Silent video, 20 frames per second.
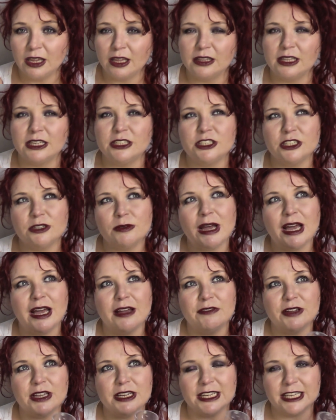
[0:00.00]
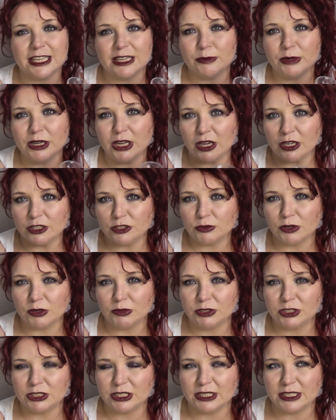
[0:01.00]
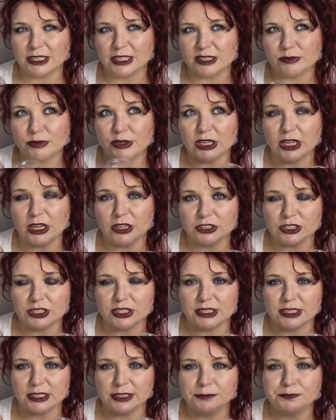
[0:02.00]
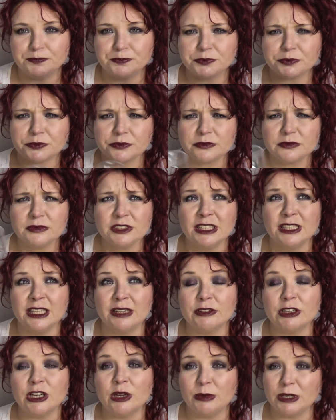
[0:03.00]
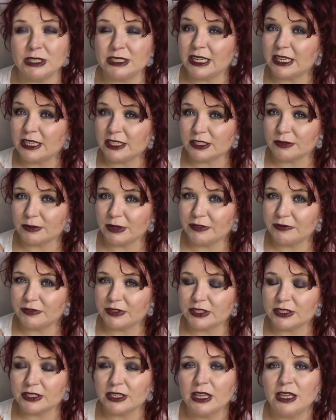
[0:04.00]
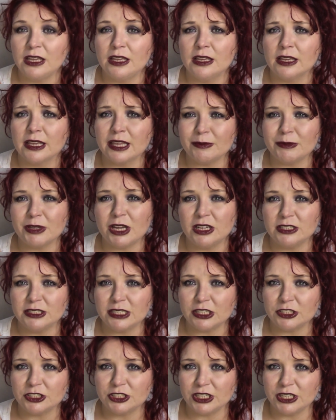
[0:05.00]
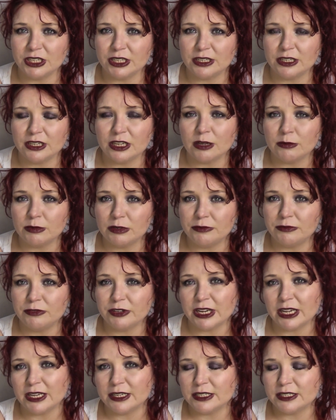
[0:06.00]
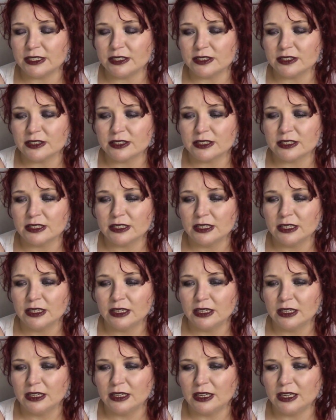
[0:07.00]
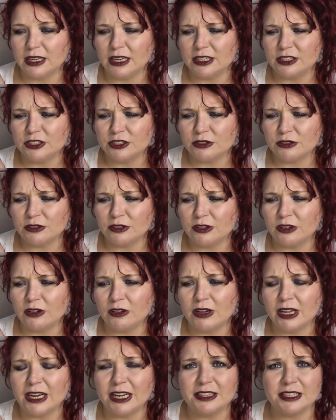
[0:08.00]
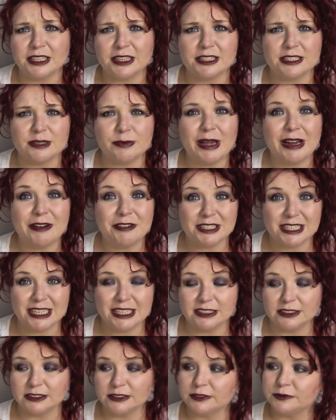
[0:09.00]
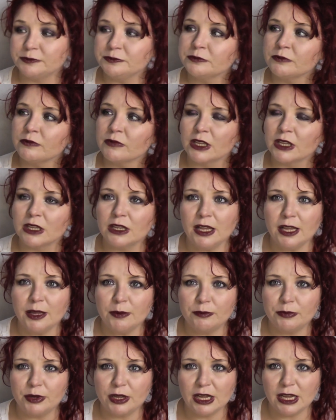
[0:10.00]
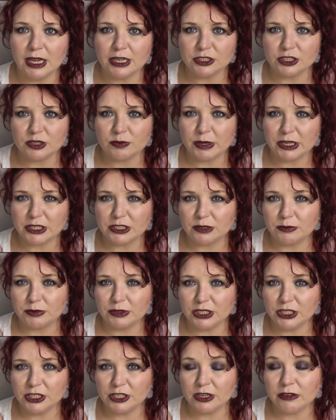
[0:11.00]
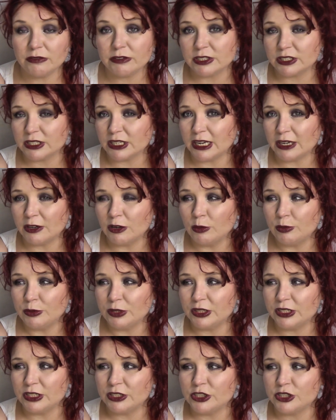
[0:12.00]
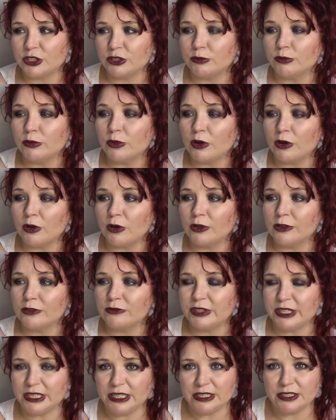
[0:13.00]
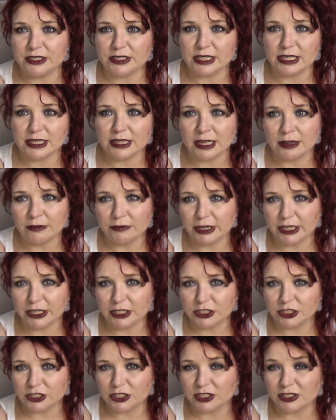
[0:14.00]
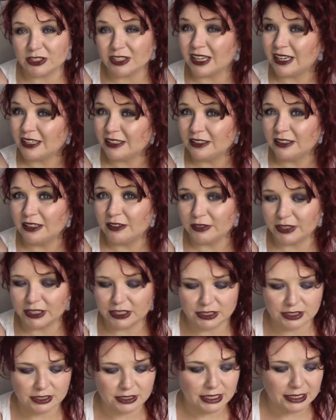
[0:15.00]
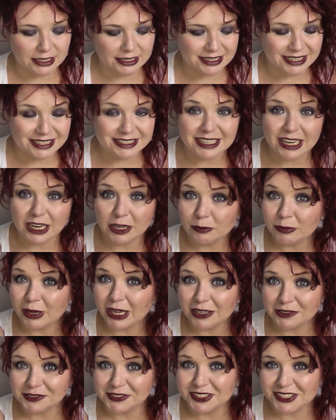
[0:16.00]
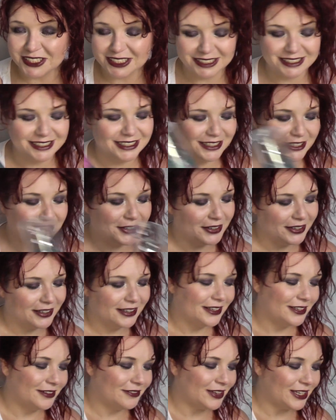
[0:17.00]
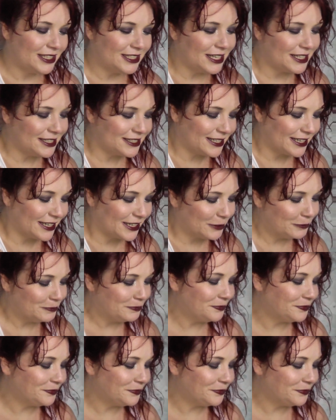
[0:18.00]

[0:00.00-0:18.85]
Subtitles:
They do have a Nicki Minaj one, which I think is Minajesty. They have a couple of Taylor Swift's, Kim Kardashian, a couple of Rihanna's, and I don't, oh, and I think there's a Paris Hilton. But I just picked up the Curious and I hope that they do more of these in that range because I love it. Like I said, £10. Fantastic.